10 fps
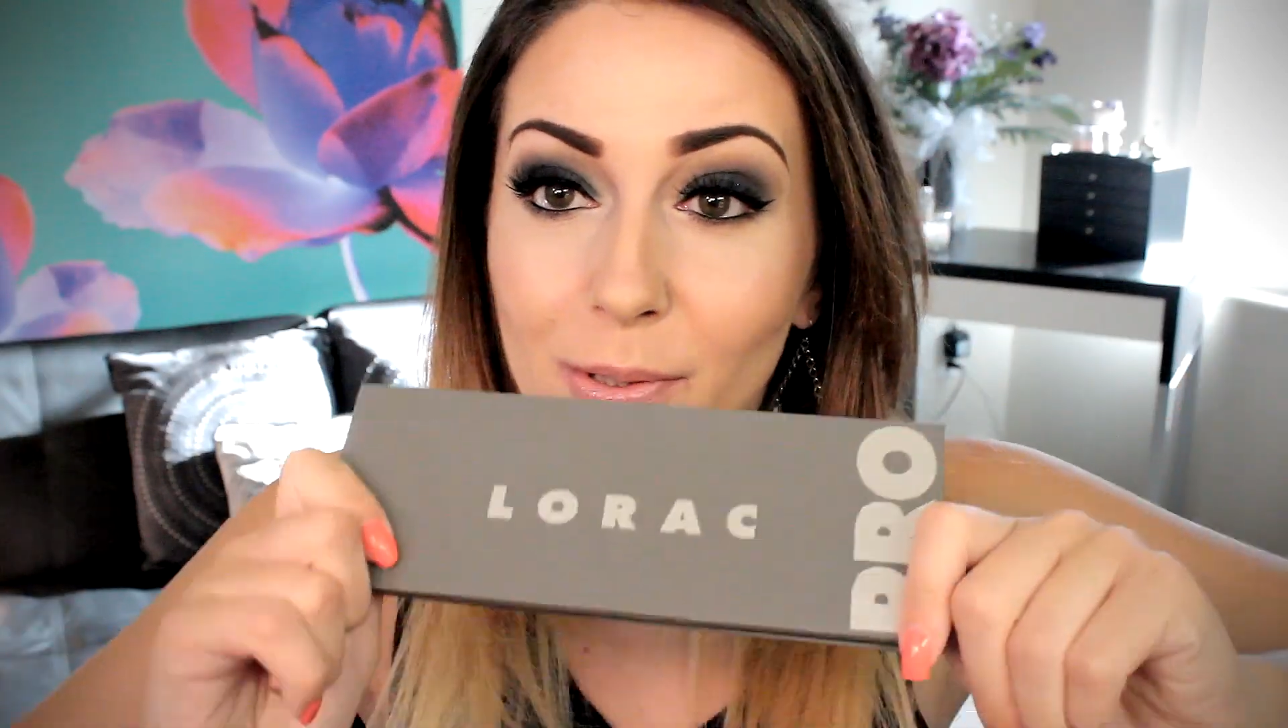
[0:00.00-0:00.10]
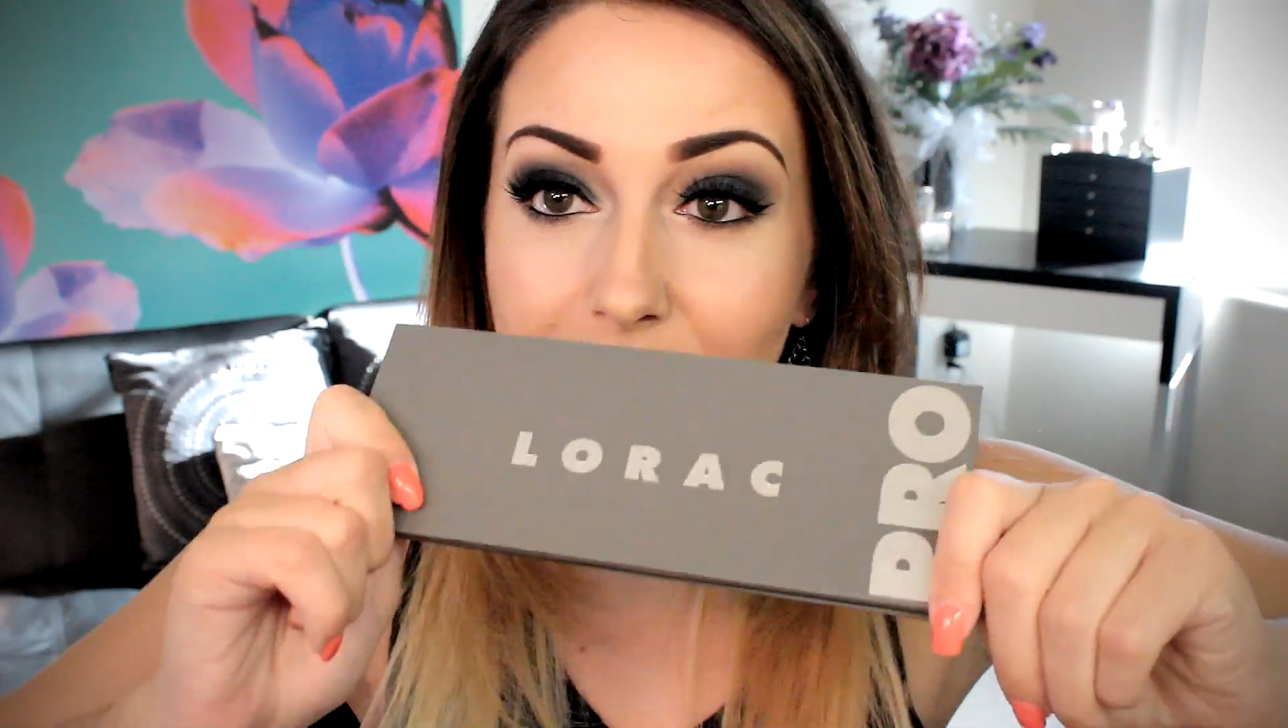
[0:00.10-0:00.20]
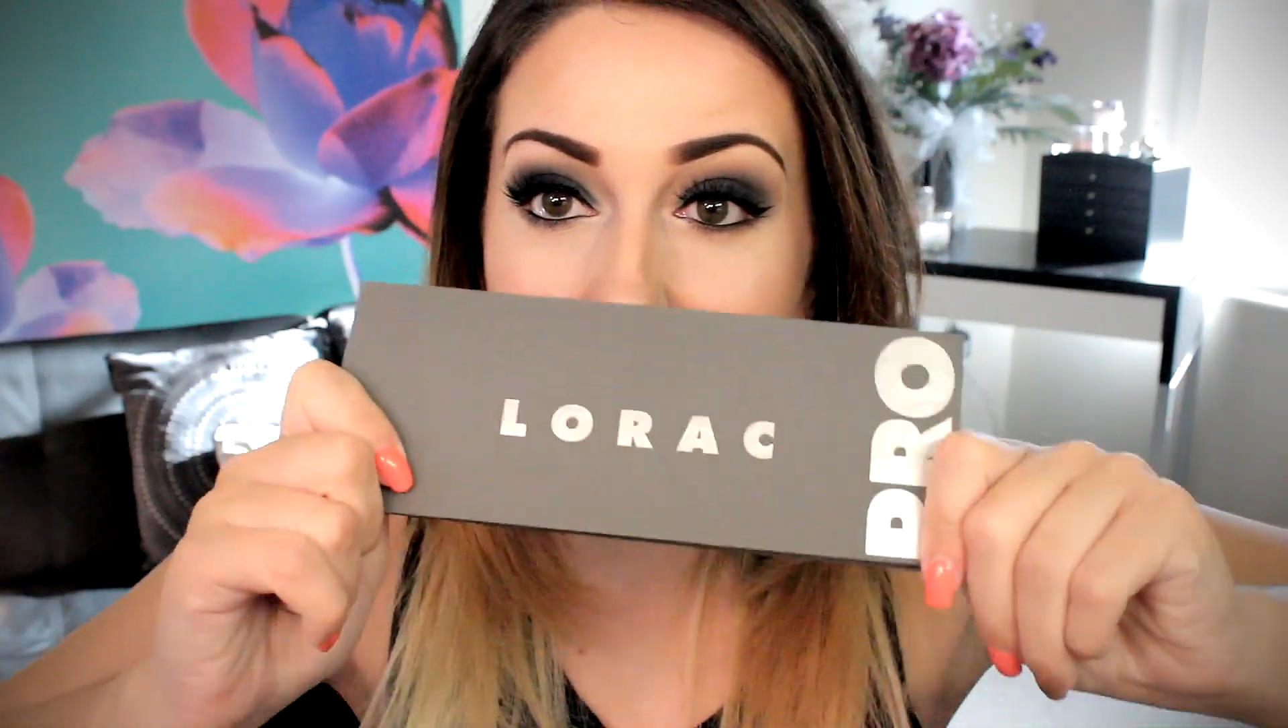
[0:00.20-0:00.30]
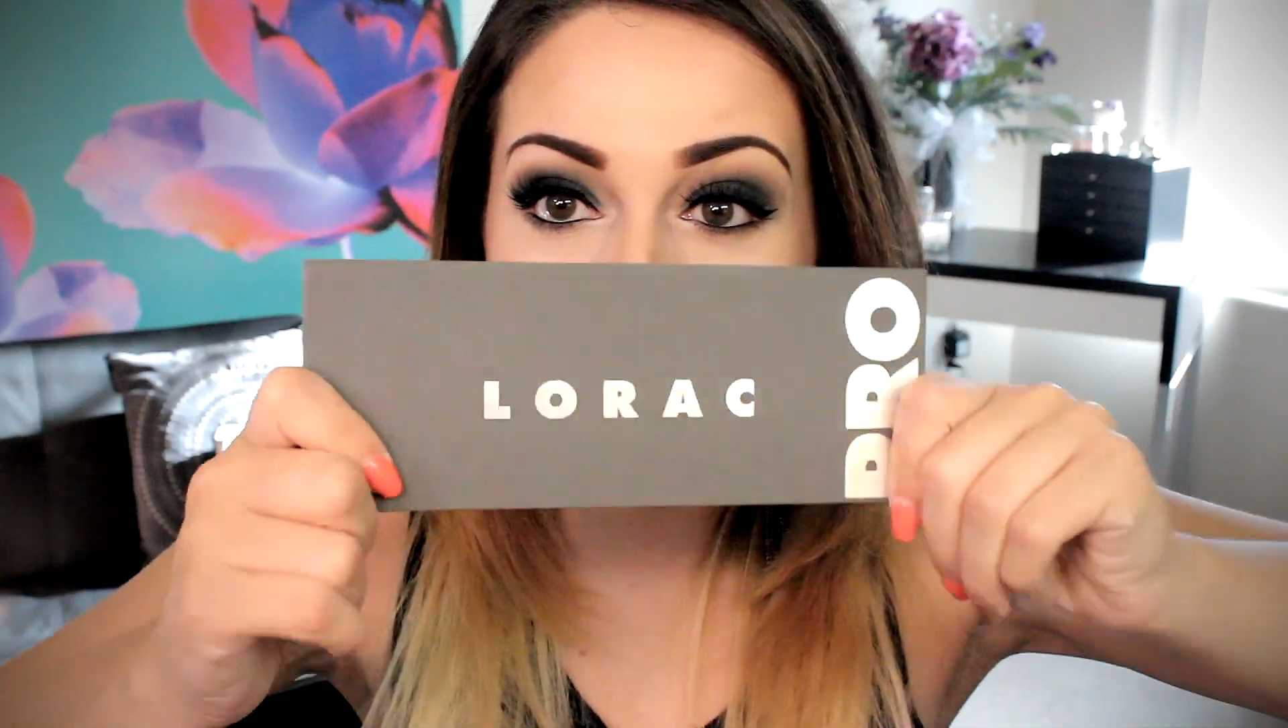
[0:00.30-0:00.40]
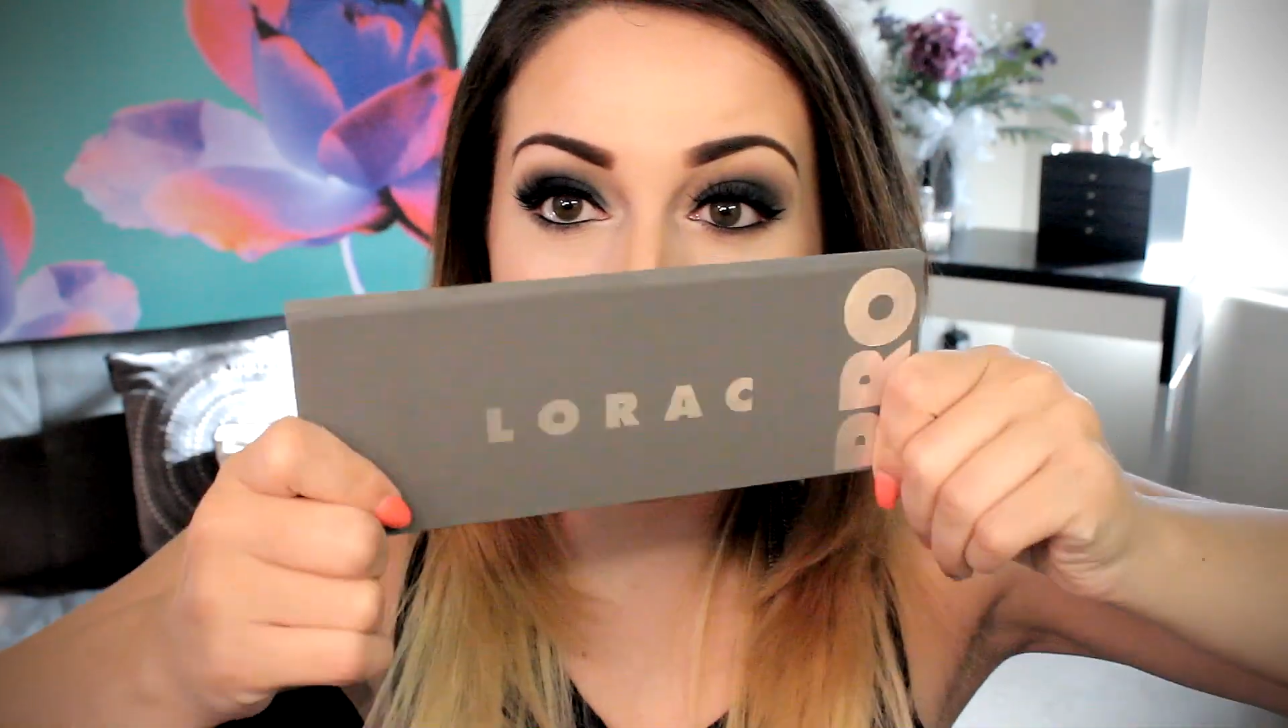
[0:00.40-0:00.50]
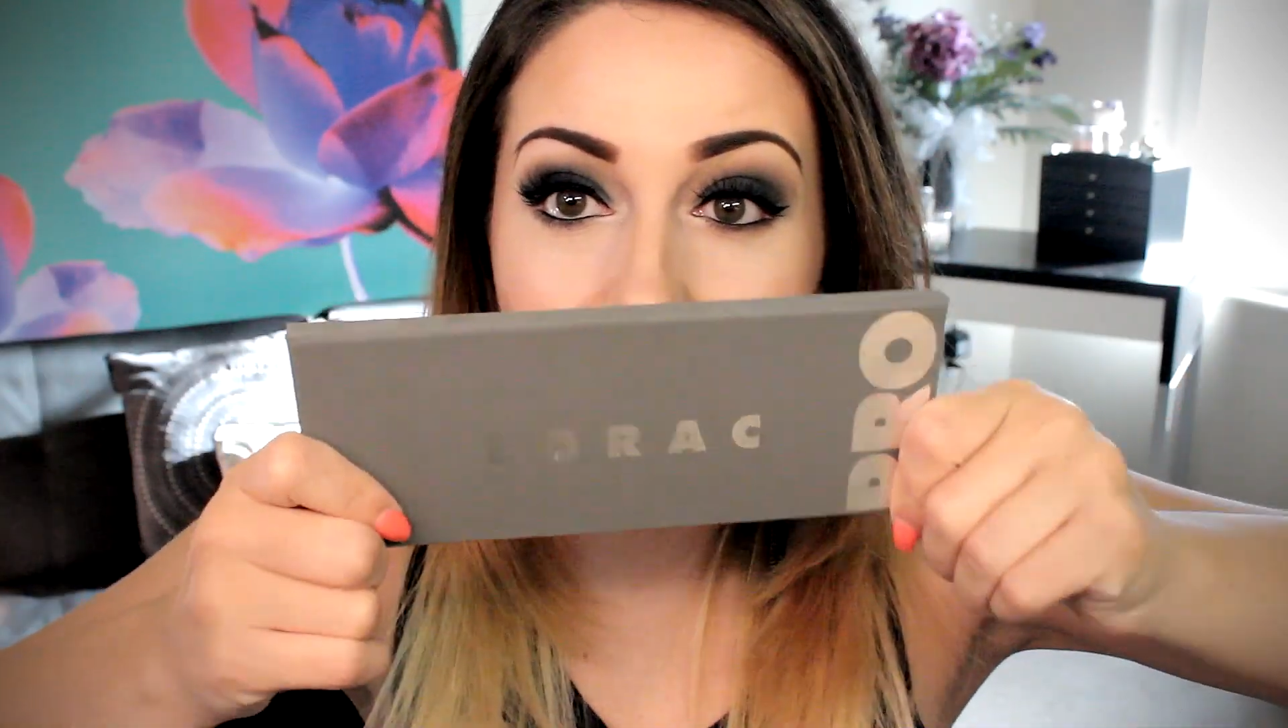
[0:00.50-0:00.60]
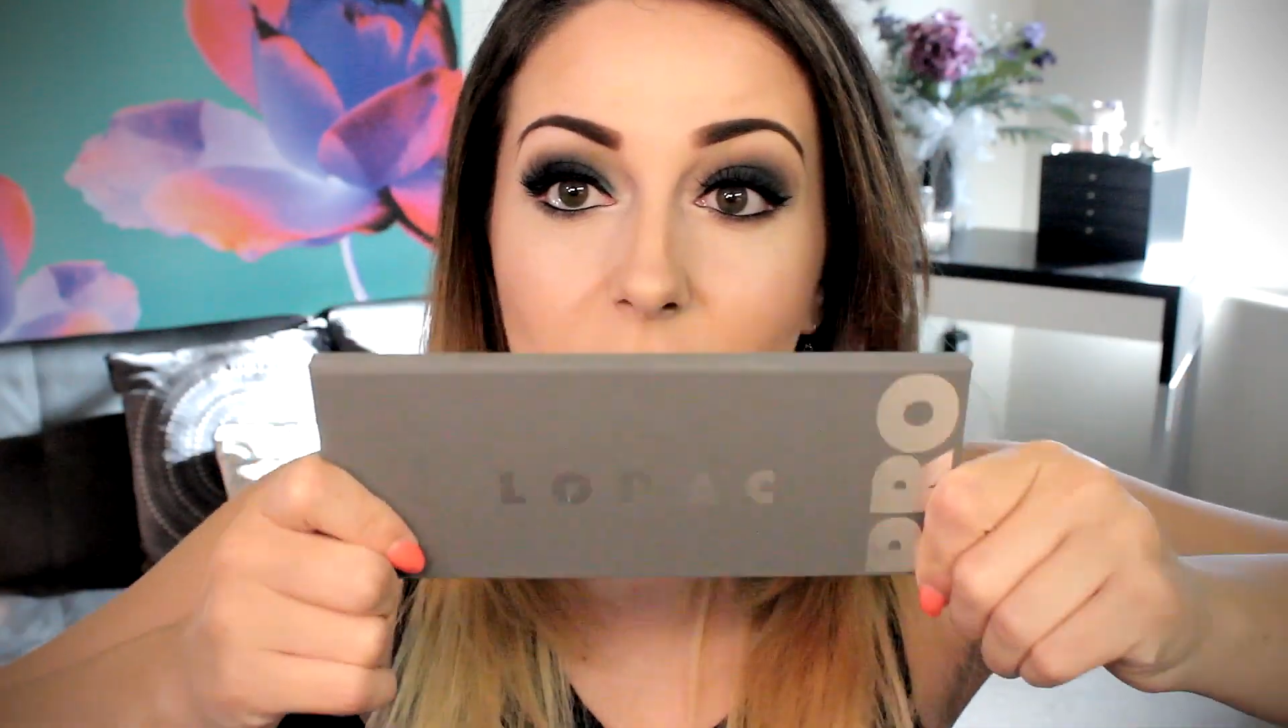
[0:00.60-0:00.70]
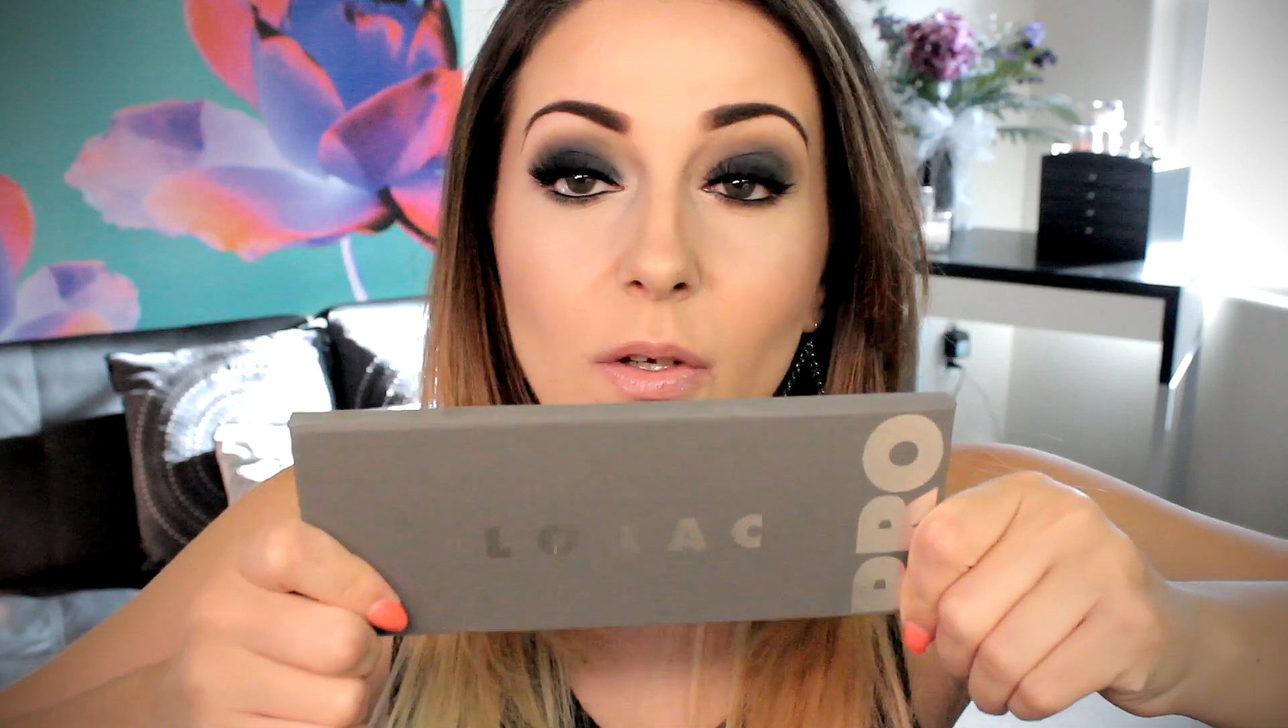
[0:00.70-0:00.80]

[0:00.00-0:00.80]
using the